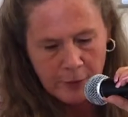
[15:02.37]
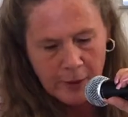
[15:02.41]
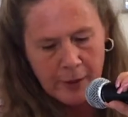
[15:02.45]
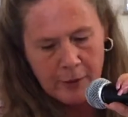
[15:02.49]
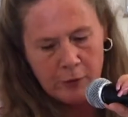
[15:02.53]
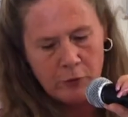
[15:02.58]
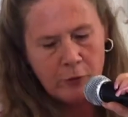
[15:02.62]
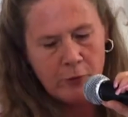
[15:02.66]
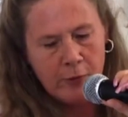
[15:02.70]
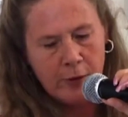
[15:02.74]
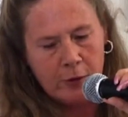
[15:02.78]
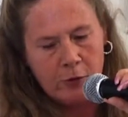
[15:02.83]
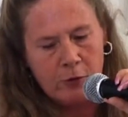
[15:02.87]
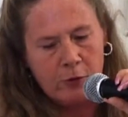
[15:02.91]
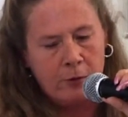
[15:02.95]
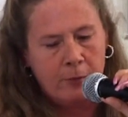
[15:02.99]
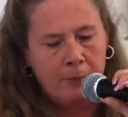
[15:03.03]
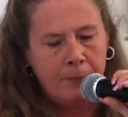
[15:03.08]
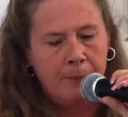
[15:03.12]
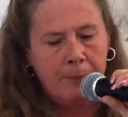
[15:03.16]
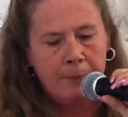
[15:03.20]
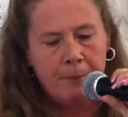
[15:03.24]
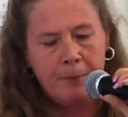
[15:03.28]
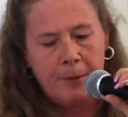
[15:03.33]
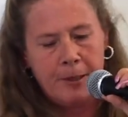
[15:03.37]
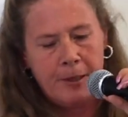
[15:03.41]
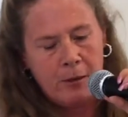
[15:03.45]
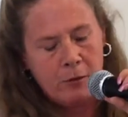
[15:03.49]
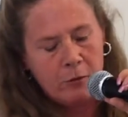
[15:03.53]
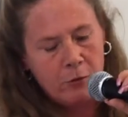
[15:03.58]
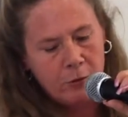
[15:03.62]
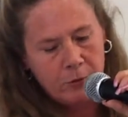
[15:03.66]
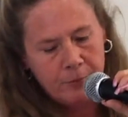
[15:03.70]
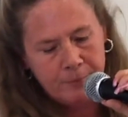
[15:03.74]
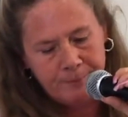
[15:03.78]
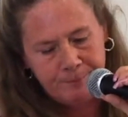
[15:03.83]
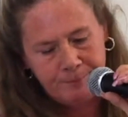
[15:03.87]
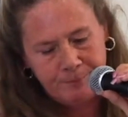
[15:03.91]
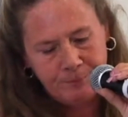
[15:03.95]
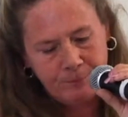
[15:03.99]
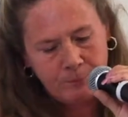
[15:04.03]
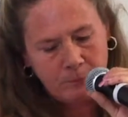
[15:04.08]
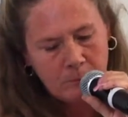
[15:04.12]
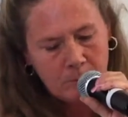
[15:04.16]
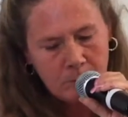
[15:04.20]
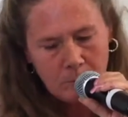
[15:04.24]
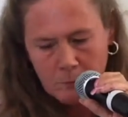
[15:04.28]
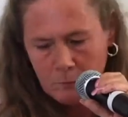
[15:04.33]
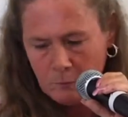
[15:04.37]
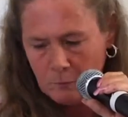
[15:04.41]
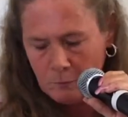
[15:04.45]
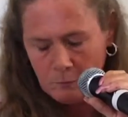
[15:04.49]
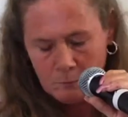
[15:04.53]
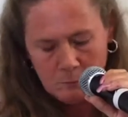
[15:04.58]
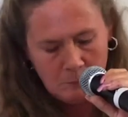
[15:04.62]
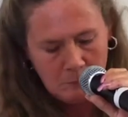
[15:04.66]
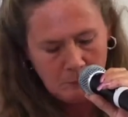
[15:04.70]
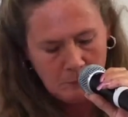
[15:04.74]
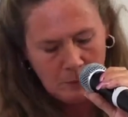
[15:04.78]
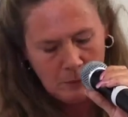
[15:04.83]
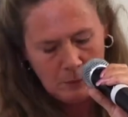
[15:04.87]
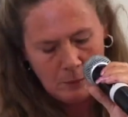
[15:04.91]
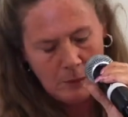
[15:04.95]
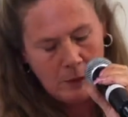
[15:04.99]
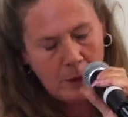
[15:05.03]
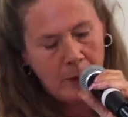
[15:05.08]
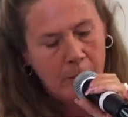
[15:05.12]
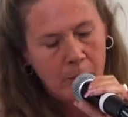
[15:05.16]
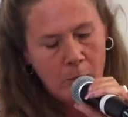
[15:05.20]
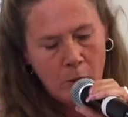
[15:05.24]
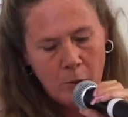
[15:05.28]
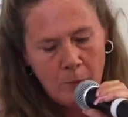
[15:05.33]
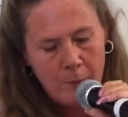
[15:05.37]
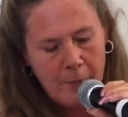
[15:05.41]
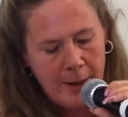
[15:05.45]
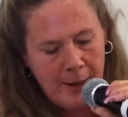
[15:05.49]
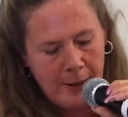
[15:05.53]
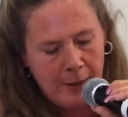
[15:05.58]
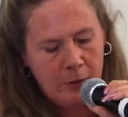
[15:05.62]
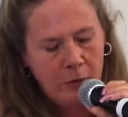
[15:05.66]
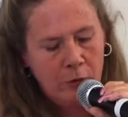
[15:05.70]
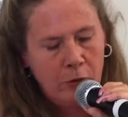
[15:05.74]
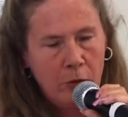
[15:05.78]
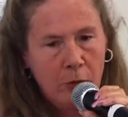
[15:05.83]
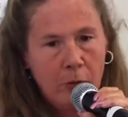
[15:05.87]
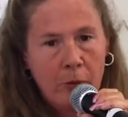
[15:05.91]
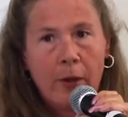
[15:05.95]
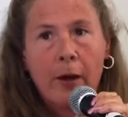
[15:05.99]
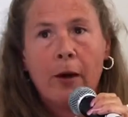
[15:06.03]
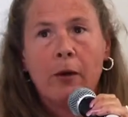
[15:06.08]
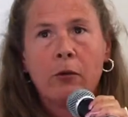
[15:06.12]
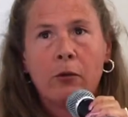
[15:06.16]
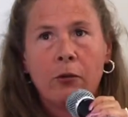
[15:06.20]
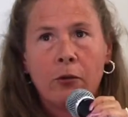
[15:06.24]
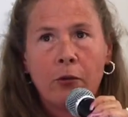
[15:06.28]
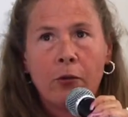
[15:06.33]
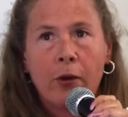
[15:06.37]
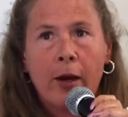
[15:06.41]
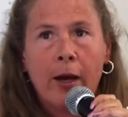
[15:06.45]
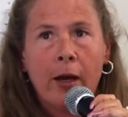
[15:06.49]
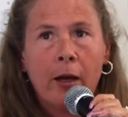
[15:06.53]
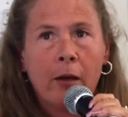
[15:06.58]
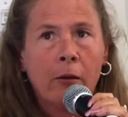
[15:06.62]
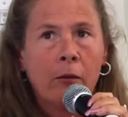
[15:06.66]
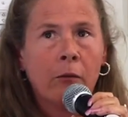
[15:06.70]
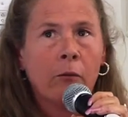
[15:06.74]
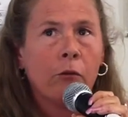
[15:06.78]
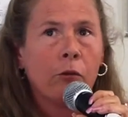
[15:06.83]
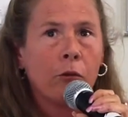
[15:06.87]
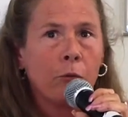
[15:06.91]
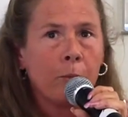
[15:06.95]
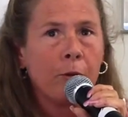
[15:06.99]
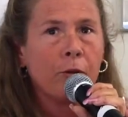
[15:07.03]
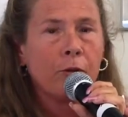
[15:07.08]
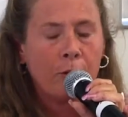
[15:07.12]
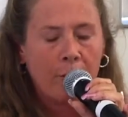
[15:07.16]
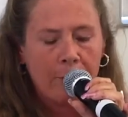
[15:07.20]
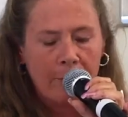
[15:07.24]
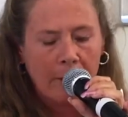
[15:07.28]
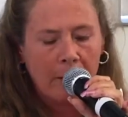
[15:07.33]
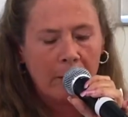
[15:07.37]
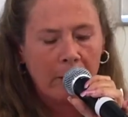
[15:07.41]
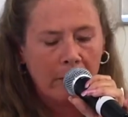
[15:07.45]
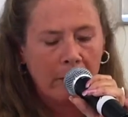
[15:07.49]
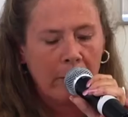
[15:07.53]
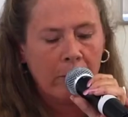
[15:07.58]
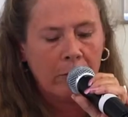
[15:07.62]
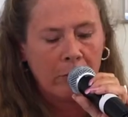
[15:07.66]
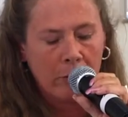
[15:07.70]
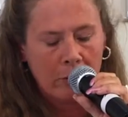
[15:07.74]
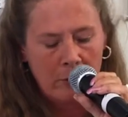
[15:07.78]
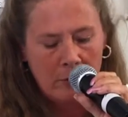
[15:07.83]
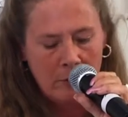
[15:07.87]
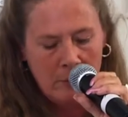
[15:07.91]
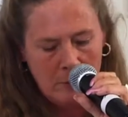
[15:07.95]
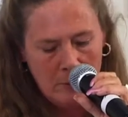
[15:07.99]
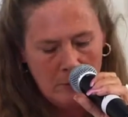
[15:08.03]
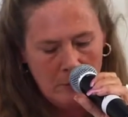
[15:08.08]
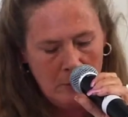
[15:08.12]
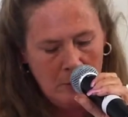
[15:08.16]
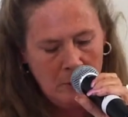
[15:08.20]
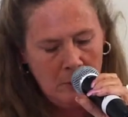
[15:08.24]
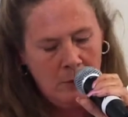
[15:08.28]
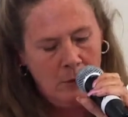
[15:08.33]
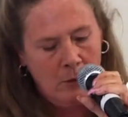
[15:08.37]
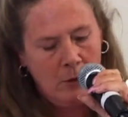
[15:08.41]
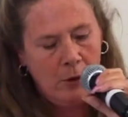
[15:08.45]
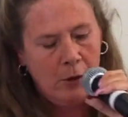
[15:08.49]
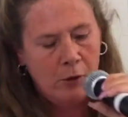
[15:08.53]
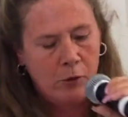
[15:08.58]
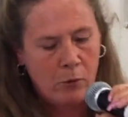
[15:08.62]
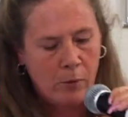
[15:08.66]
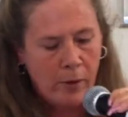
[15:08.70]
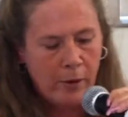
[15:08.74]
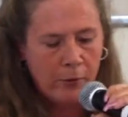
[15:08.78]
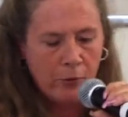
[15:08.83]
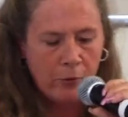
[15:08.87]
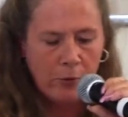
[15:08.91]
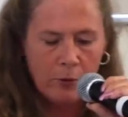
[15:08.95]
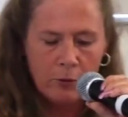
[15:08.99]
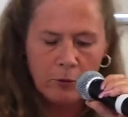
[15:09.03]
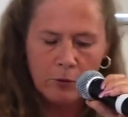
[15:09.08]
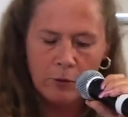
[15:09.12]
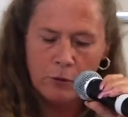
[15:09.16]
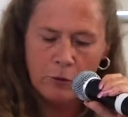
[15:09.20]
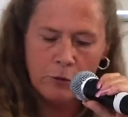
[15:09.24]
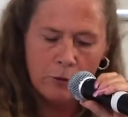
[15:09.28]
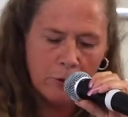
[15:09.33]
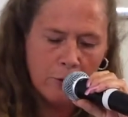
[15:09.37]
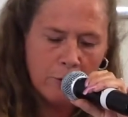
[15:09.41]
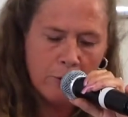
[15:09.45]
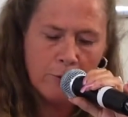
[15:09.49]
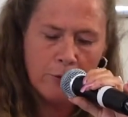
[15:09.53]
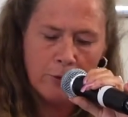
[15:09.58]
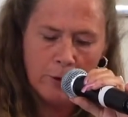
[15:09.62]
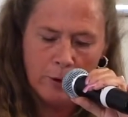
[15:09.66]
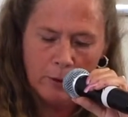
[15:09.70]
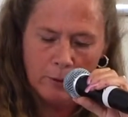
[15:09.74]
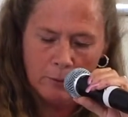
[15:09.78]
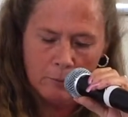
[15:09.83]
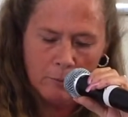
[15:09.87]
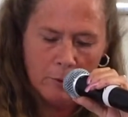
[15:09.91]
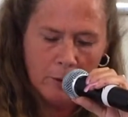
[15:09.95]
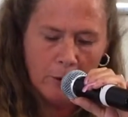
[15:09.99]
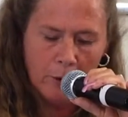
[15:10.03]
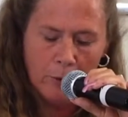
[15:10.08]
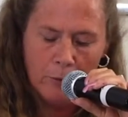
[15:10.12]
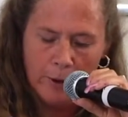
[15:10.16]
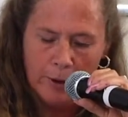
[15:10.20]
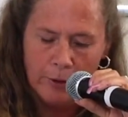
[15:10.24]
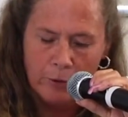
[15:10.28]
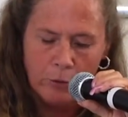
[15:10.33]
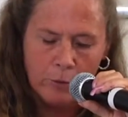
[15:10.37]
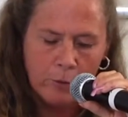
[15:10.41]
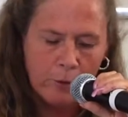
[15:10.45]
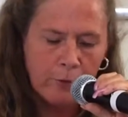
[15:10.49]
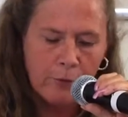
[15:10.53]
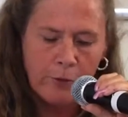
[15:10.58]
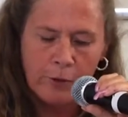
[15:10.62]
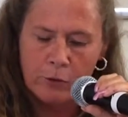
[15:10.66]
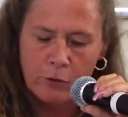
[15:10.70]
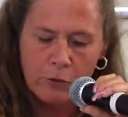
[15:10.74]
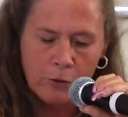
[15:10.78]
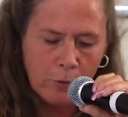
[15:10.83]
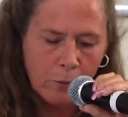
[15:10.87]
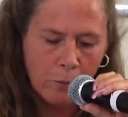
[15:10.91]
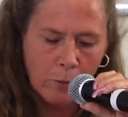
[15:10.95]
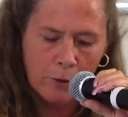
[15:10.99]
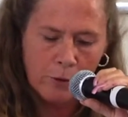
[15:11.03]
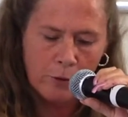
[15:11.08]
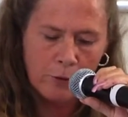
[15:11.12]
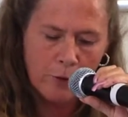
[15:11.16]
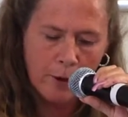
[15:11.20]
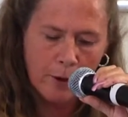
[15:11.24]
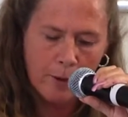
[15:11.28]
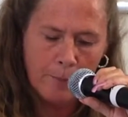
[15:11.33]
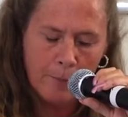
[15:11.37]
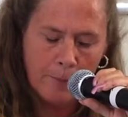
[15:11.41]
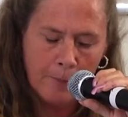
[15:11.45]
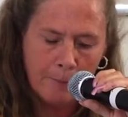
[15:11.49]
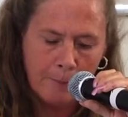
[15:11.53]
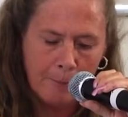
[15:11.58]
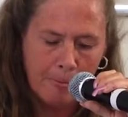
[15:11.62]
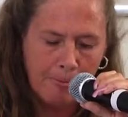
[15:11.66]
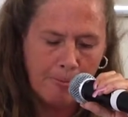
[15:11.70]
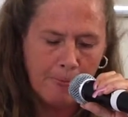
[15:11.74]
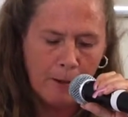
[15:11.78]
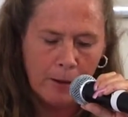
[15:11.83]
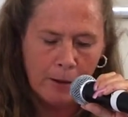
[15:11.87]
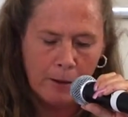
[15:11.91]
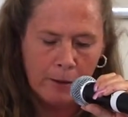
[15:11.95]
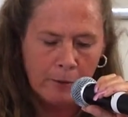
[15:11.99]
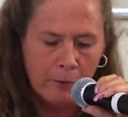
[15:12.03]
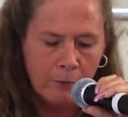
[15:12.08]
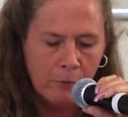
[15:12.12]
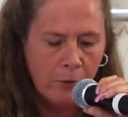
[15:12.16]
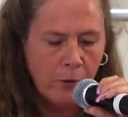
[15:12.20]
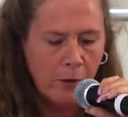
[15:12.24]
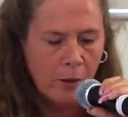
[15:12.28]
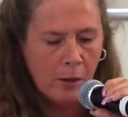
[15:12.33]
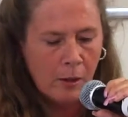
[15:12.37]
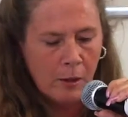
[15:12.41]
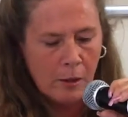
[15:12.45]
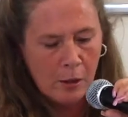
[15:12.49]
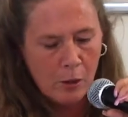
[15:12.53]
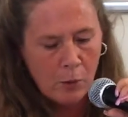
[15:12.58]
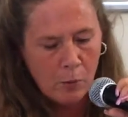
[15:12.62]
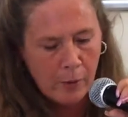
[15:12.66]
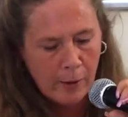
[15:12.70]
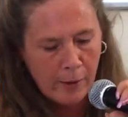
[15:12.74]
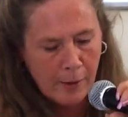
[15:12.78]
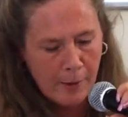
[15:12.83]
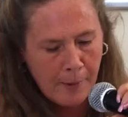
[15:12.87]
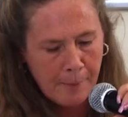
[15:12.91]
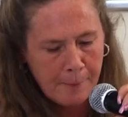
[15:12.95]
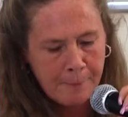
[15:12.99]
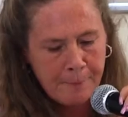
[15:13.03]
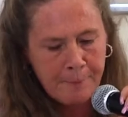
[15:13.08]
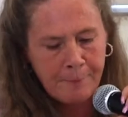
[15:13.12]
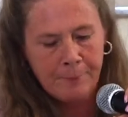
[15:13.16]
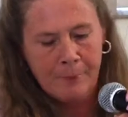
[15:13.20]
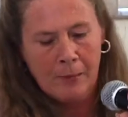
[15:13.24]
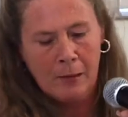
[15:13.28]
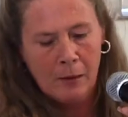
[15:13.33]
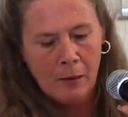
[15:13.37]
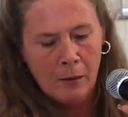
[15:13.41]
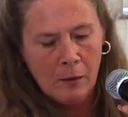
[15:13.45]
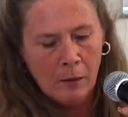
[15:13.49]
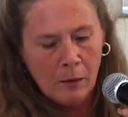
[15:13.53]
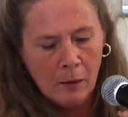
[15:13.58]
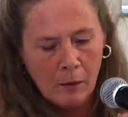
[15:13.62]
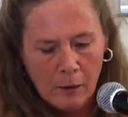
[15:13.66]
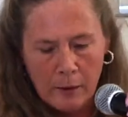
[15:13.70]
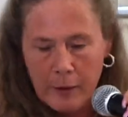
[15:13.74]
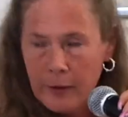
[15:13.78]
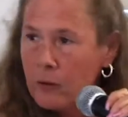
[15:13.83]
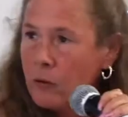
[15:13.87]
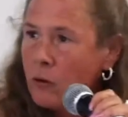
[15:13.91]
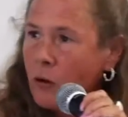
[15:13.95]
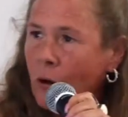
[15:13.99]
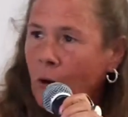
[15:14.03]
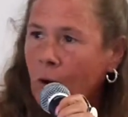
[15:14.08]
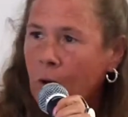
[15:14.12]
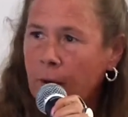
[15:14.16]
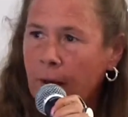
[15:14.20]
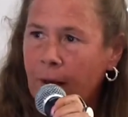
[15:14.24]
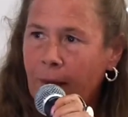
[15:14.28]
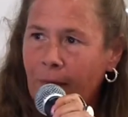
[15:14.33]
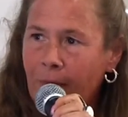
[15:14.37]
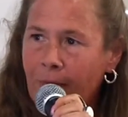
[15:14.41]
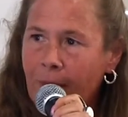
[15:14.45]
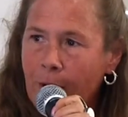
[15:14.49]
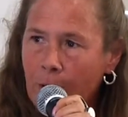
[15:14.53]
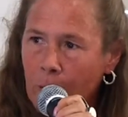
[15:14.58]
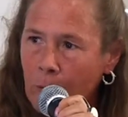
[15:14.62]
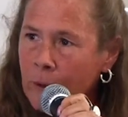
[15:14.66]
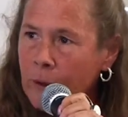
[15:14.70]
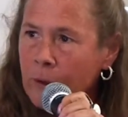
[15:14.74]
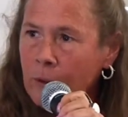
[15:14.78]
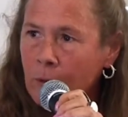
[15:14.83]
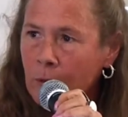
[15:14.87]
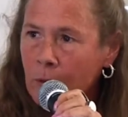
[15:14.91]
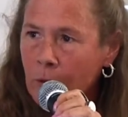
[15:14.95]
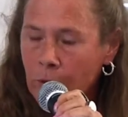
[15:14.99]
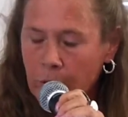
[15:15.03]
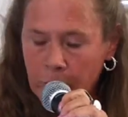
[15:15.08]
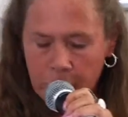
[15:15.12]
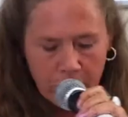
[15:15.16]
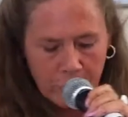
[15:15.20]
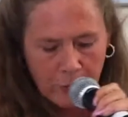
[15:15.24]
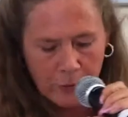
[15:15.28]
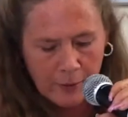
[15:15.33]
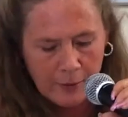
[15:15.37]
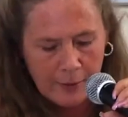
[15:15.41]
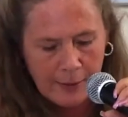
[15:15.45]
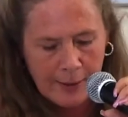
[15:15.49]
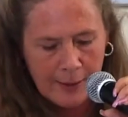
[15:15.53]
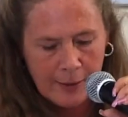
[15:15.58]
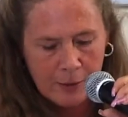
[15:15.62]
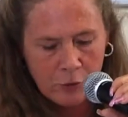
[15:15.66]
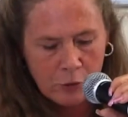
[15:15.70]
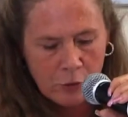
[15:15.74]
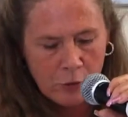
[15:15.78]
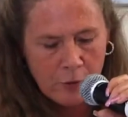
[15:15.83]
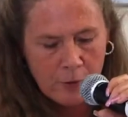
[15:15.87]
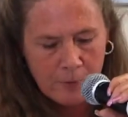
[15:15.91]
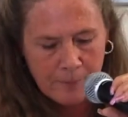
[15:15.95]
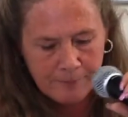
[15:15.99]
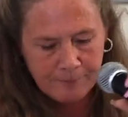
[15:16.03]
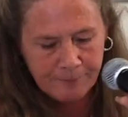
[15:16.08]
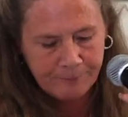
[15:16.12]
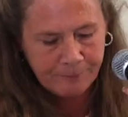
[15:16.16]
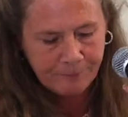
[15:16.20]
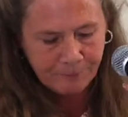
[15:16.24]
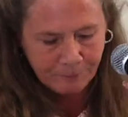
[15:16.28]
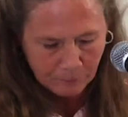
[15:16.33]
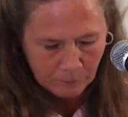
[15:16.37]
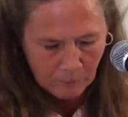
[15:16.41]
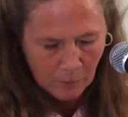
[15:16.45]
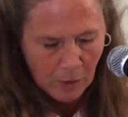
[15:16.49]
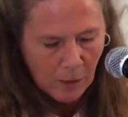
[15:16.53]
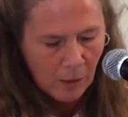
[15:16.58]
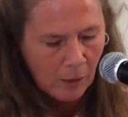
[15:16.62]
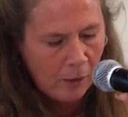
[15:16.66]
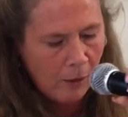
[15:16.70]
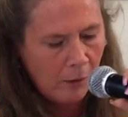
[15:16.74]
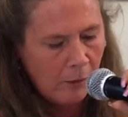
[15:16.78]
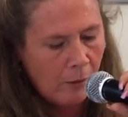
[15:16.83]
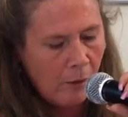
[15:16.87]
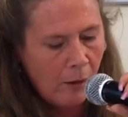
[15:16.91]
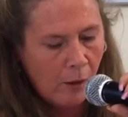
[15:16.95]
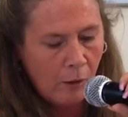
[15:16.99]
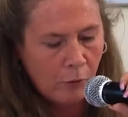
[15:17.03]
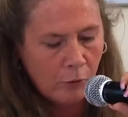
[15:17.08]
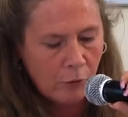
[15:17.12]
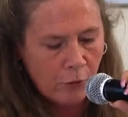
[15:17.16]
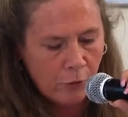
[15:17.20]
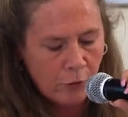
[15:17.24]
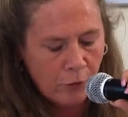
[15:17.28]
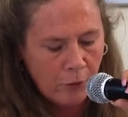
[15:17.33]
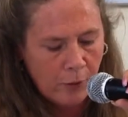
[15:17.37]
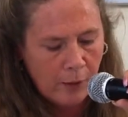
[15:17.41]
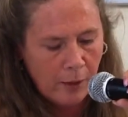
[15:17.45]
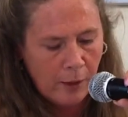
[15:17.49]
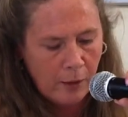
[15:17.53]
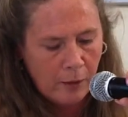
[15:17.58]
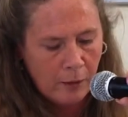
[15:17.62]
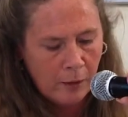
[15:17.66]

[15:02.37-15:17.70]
flash fiction piece that I wrote back in 2010 specifically to address this issue for a, a graduate fiction workshop that I did at UNM. Uh, it's called And Therein Lurks the Danger. And I'll just say